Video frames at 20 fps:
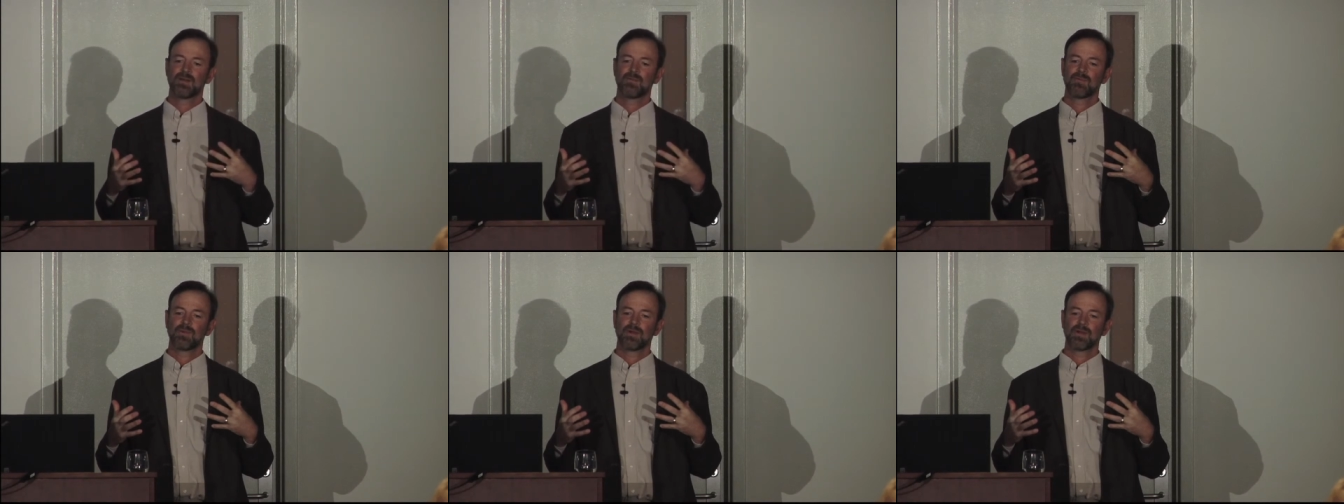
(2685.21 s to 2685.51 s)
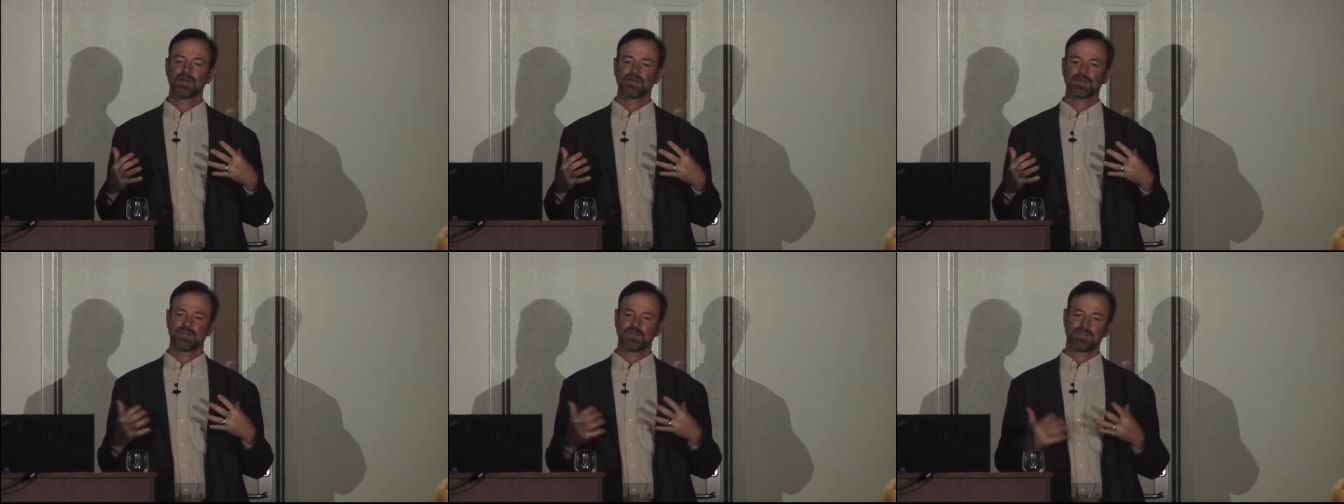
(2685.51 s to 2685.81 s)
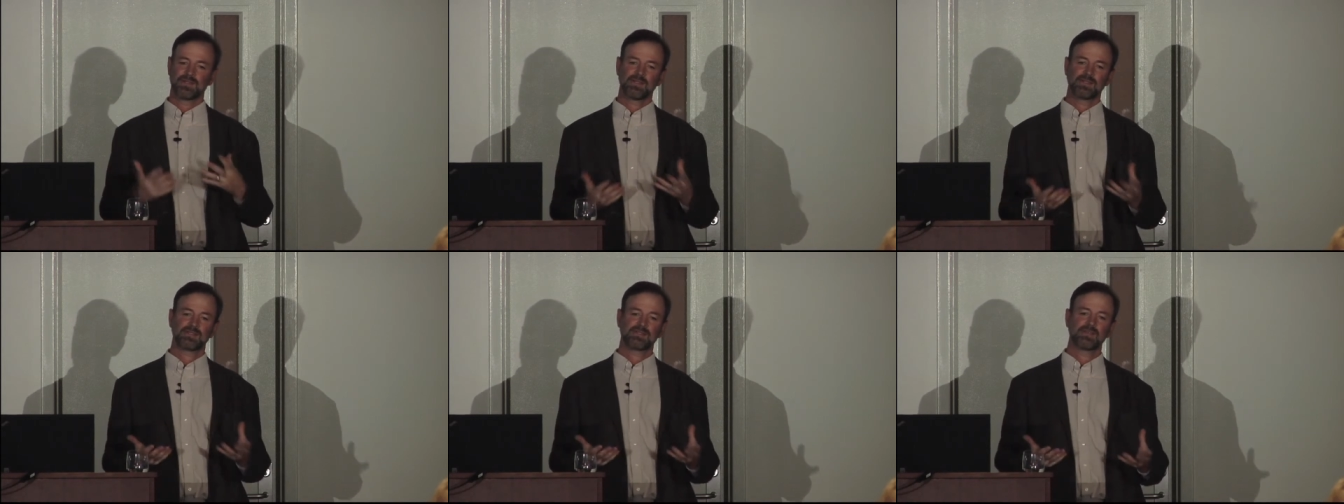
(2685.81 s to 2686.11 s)
where
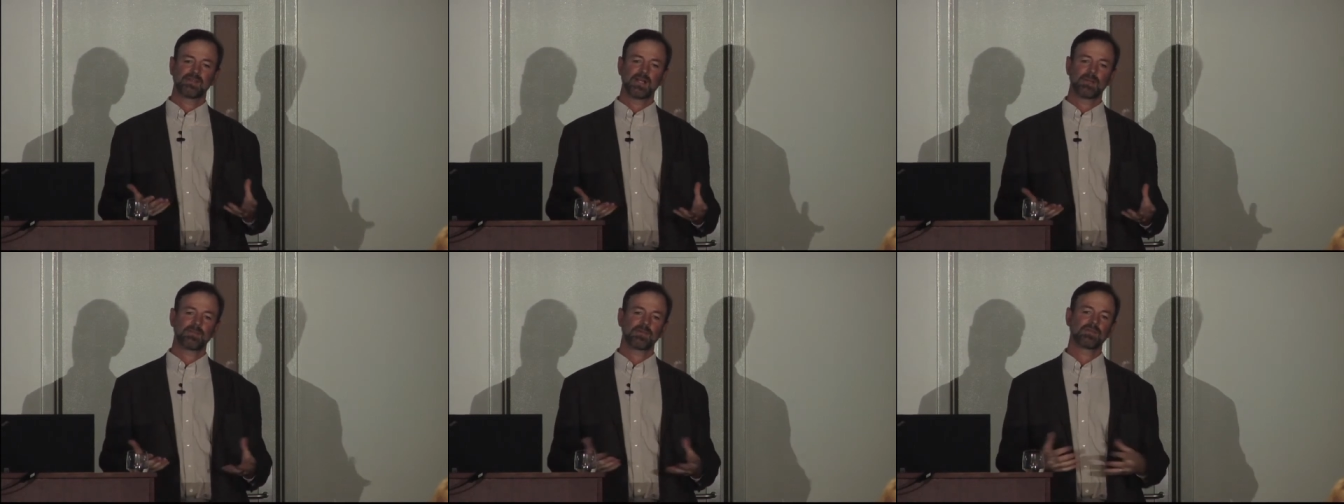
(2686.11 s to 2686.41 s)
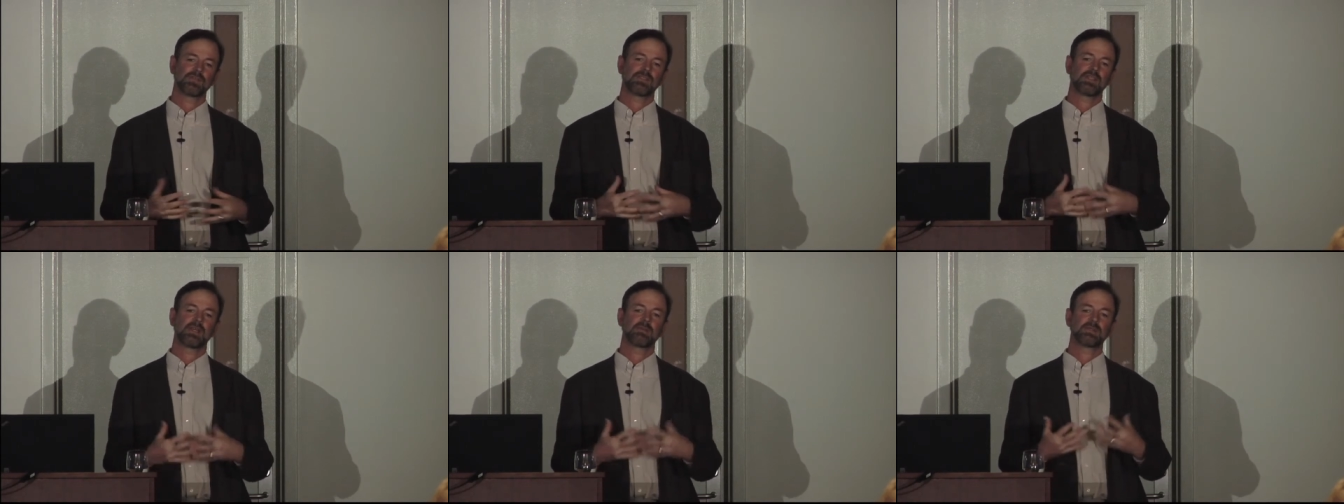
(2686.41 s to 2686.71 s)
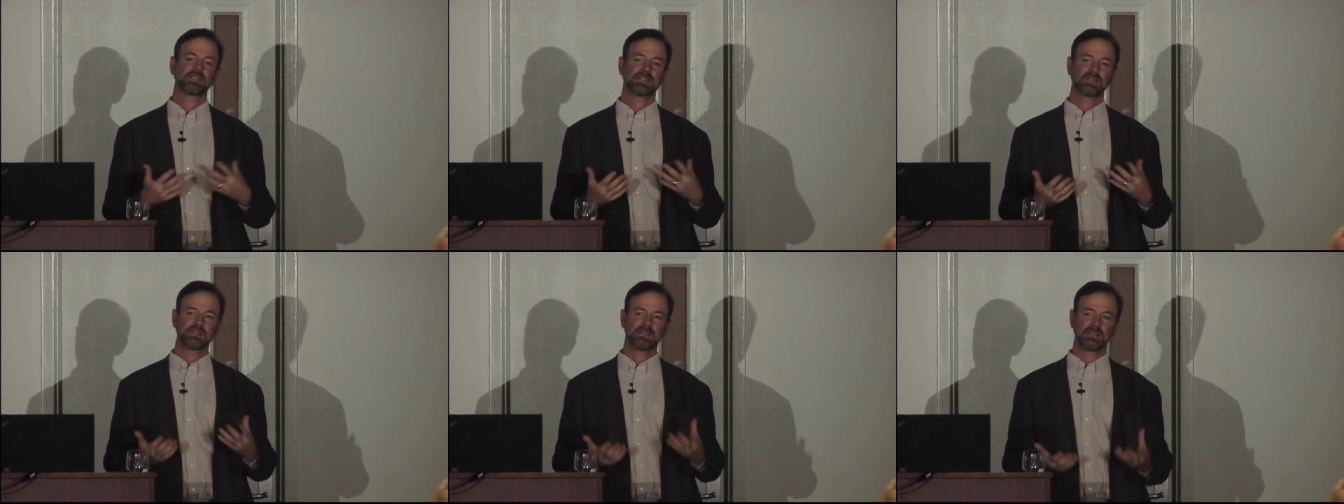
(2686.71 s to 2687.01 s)
the snow leopard, whose
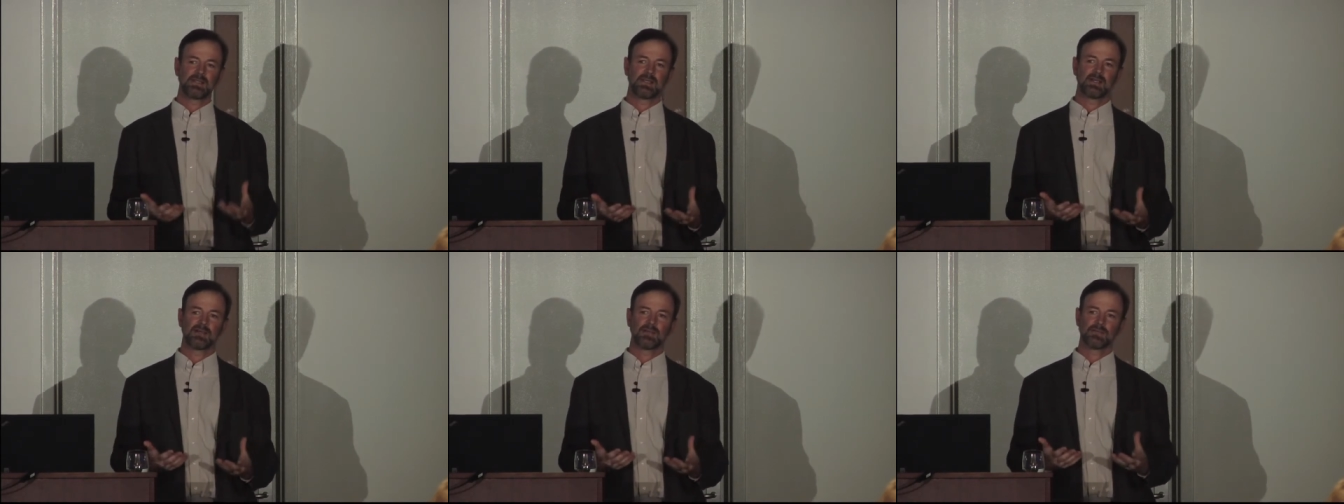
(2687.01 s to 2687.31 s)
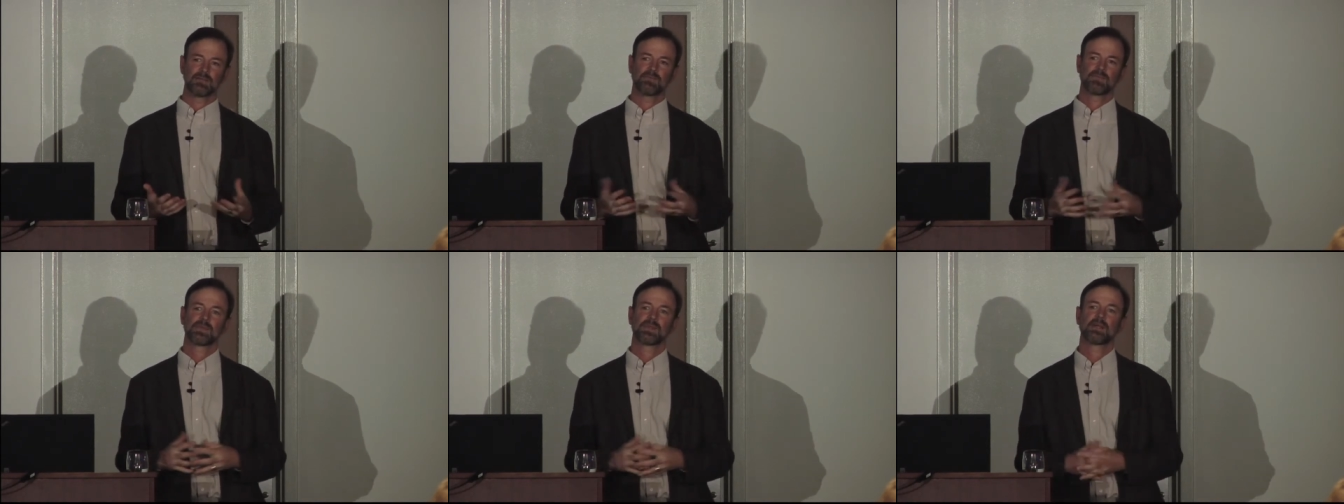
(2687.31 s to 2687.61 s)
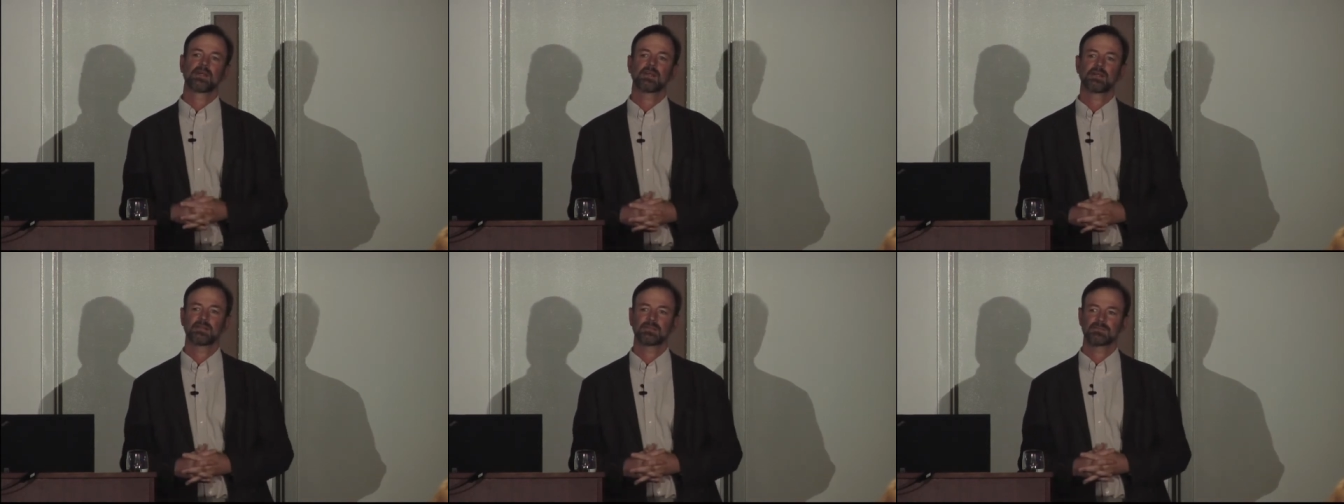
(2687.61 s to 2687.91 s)
name is Leo,
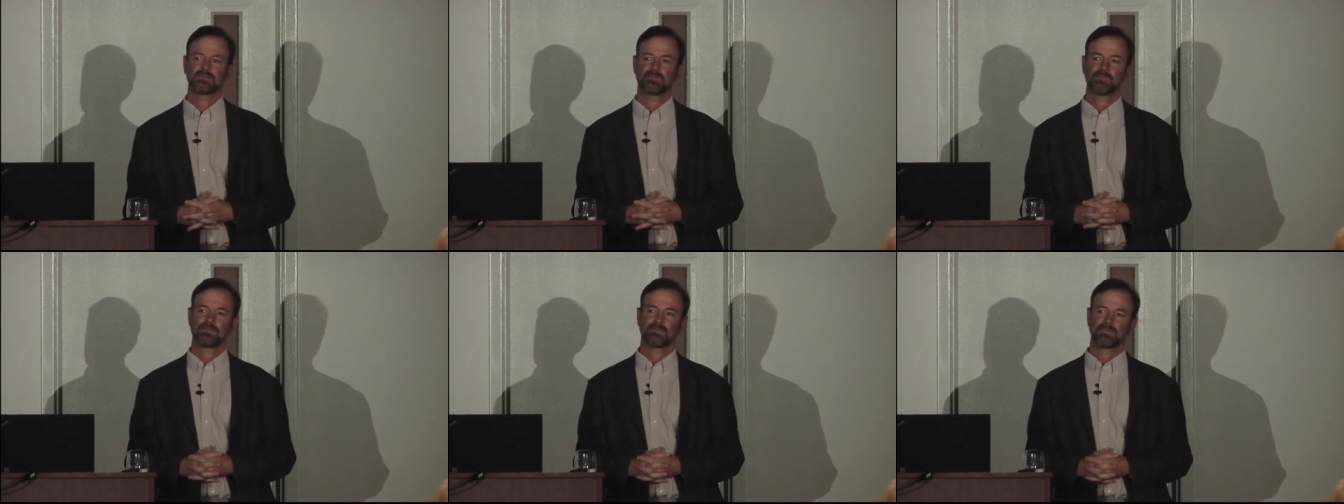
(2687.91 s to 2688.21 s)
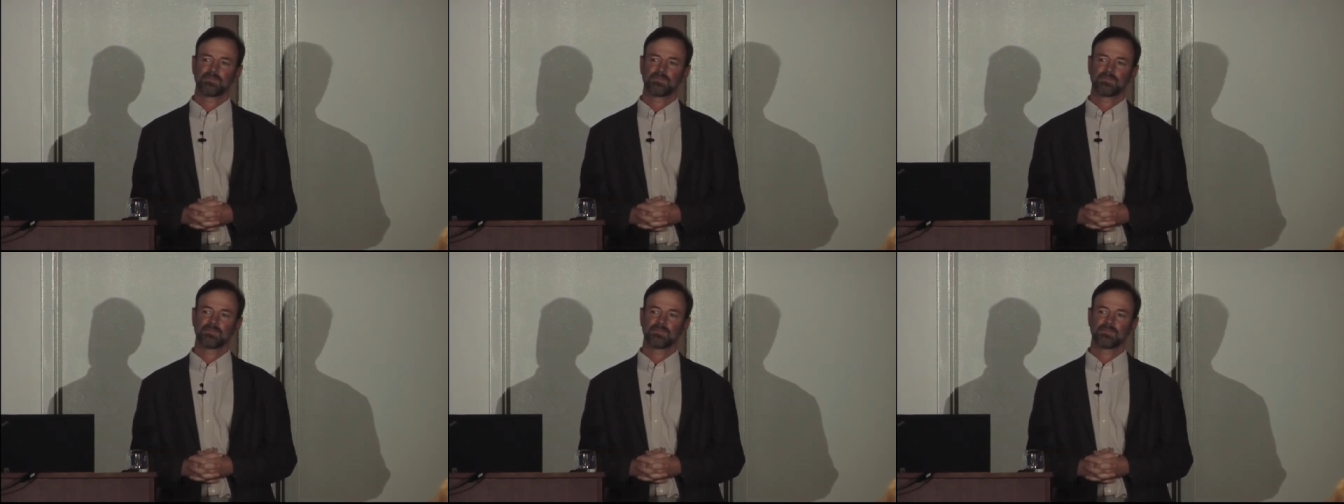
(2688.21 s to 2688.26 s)
um,